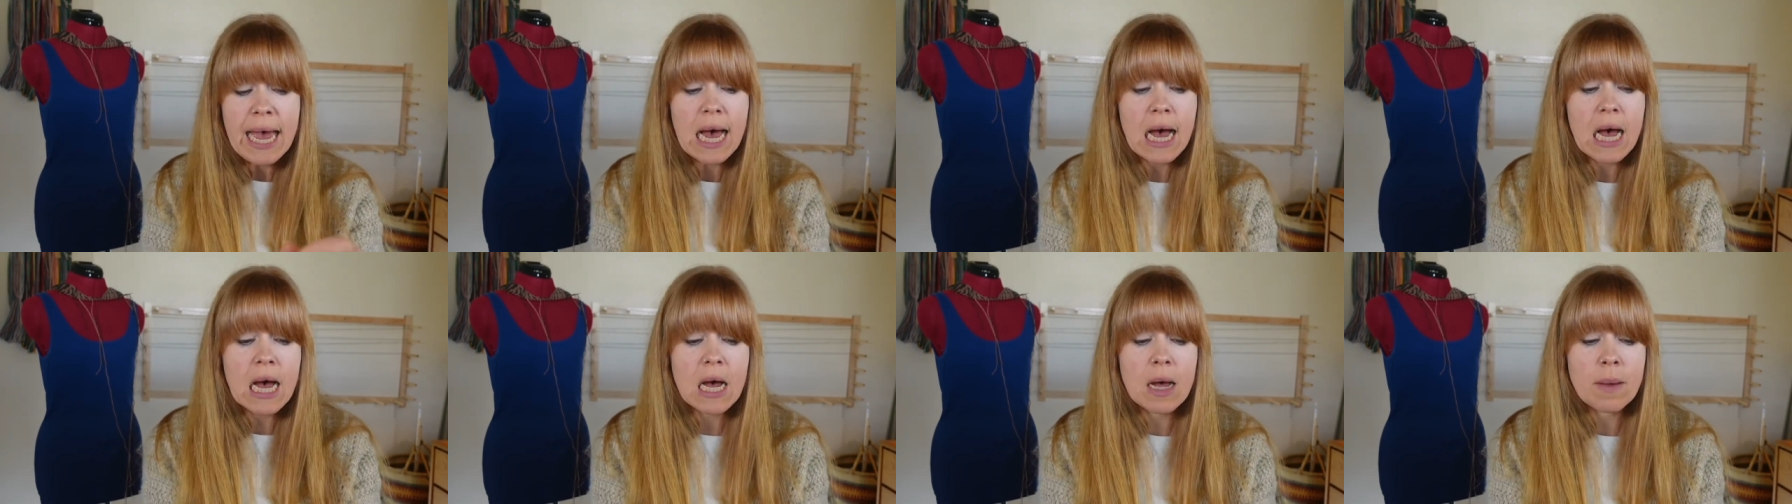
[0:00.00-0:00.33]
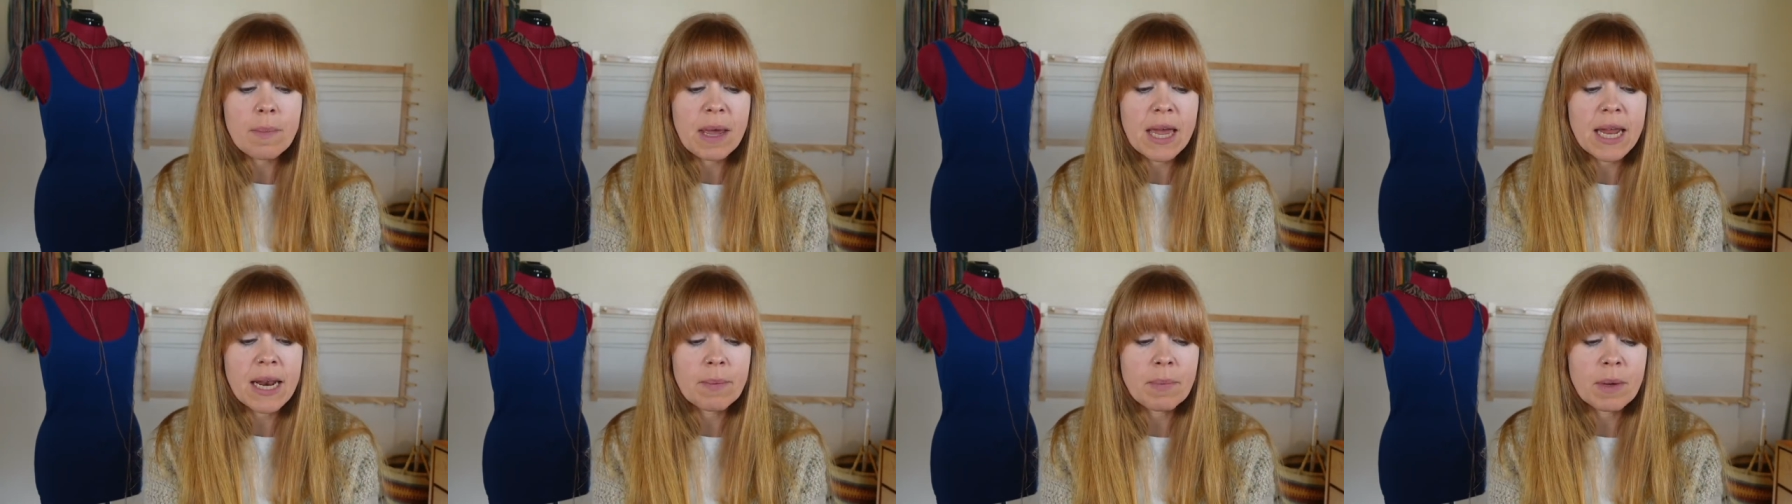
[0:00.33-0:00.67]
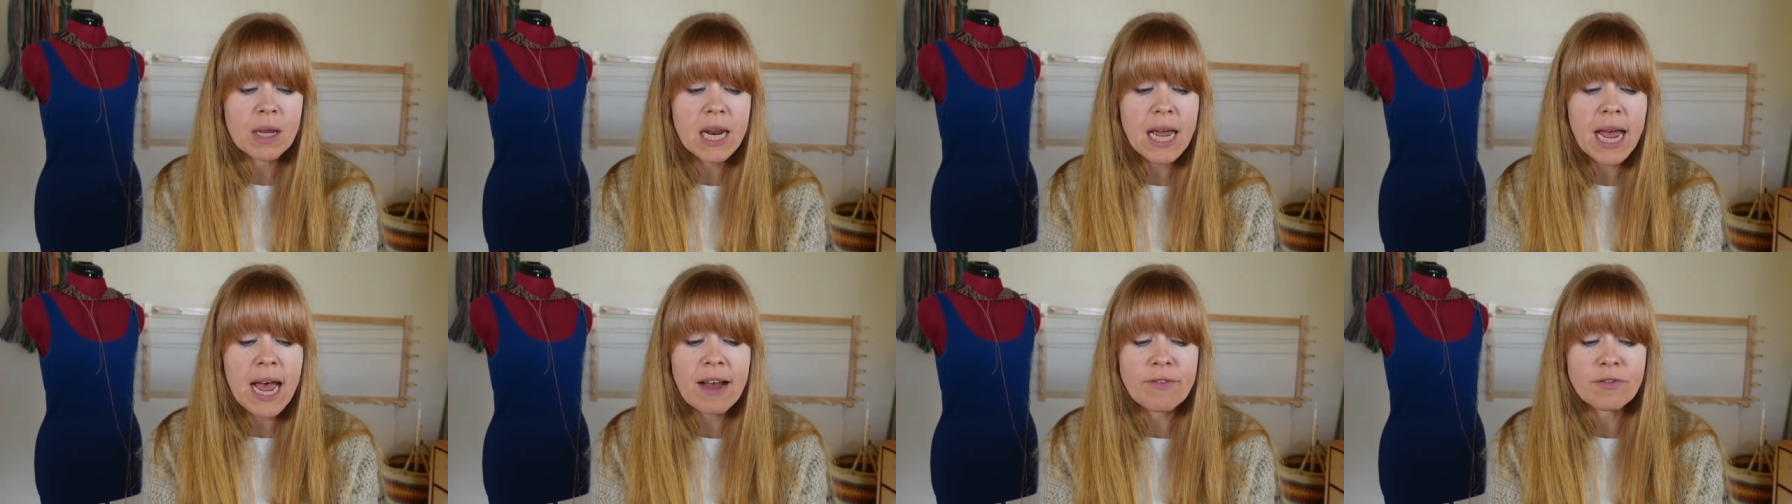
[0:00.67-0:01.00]
Um, and I'm
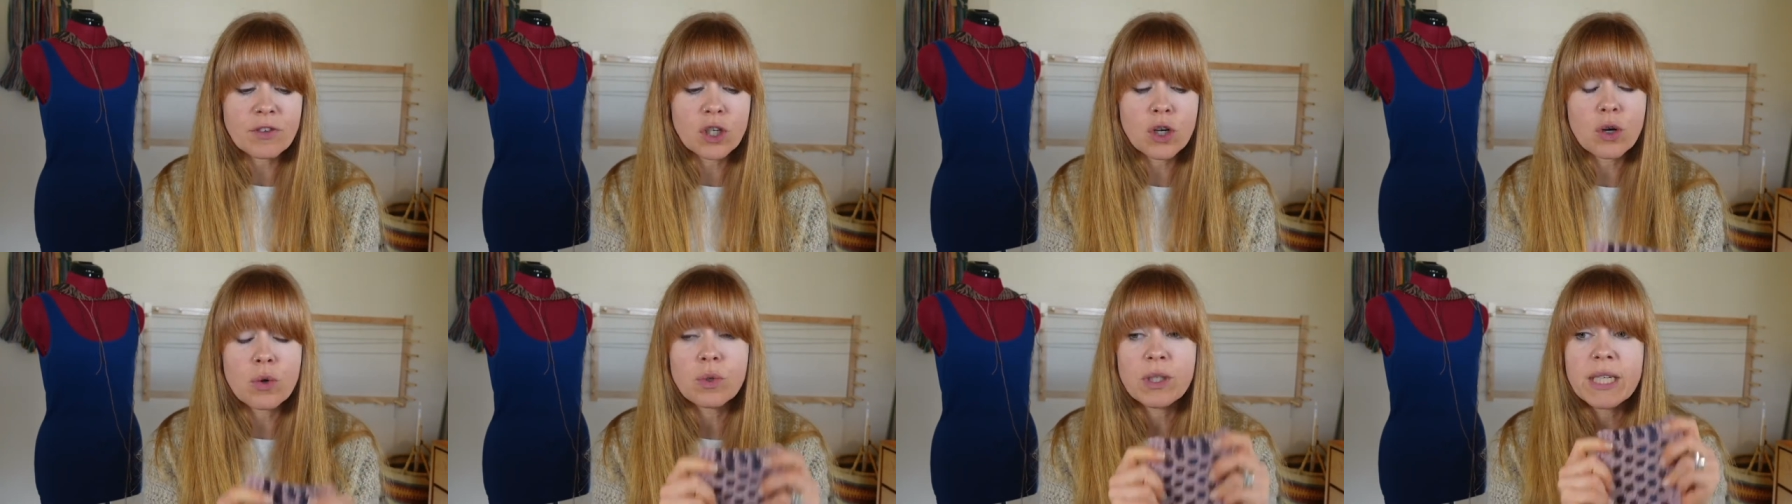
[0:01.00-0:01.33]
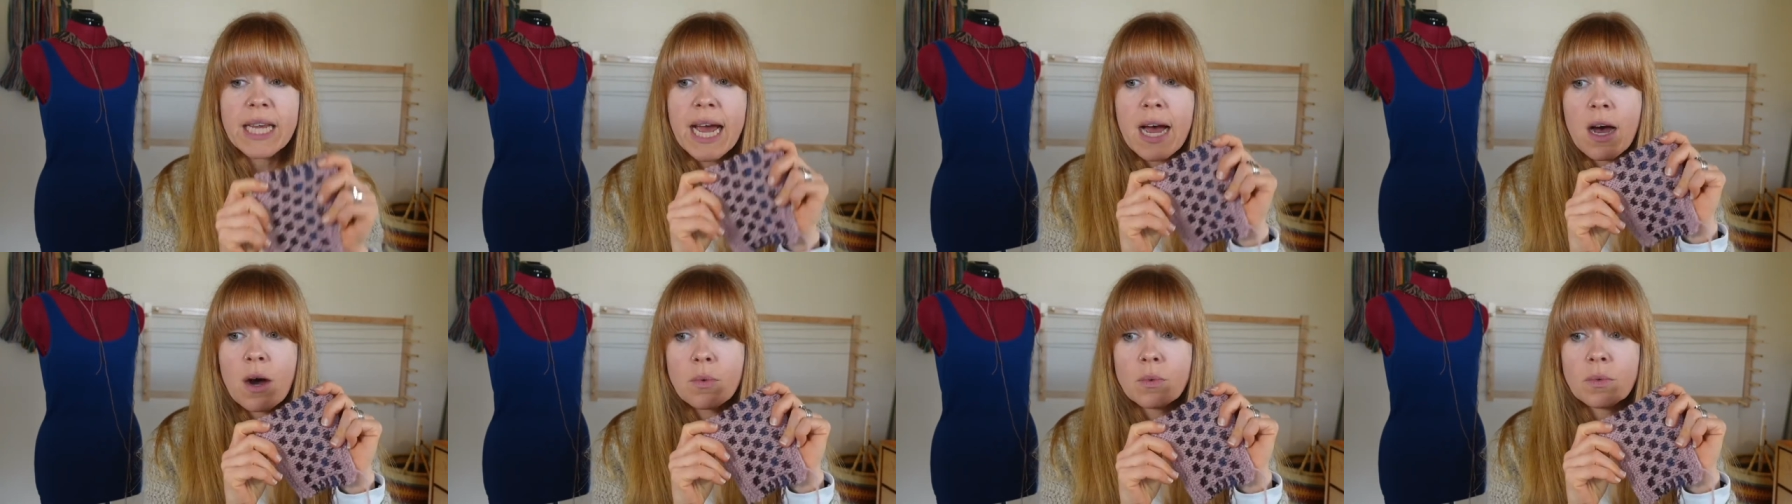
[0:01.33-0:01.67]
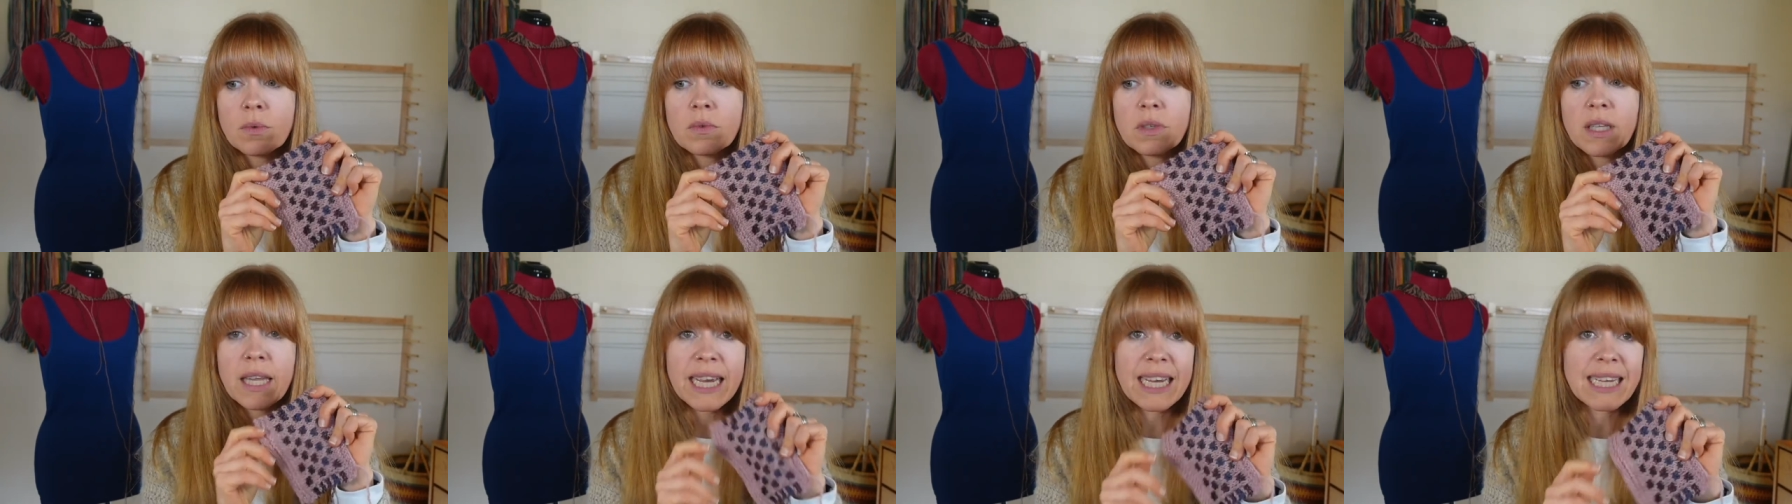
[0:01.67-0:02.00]
going to have to go down,
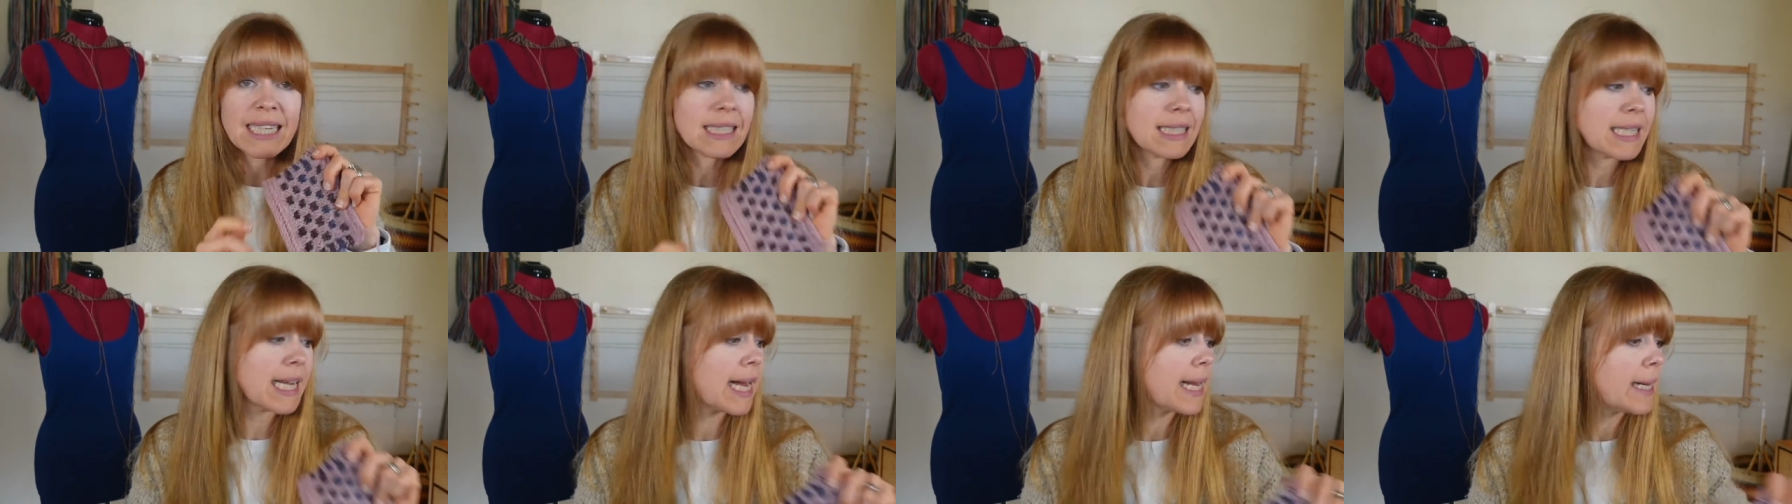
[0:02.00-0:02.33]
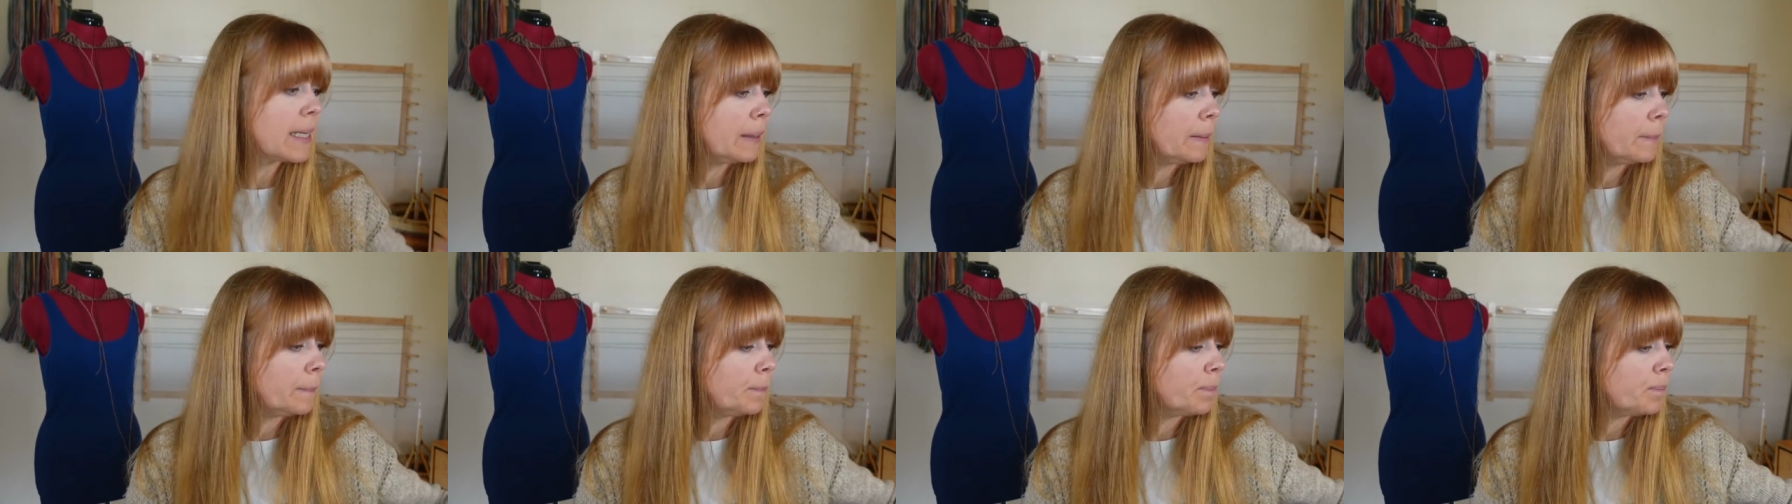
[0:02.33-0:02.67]
like I said,